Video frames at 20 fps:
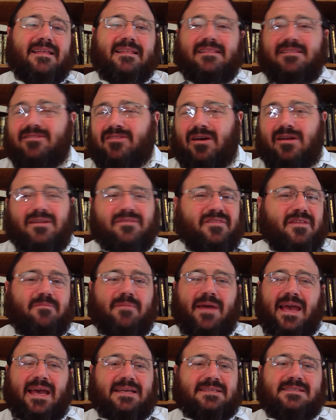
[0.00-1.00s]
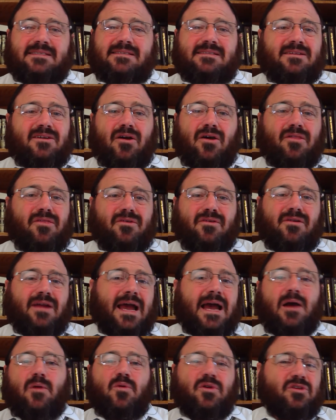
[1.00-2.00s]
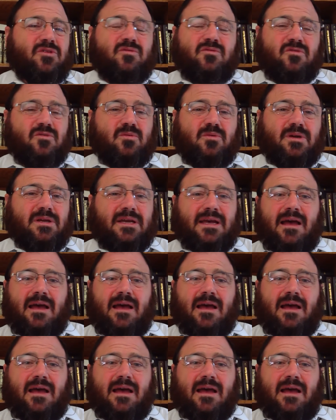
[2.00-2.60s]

None of them asks the other, how are you doing?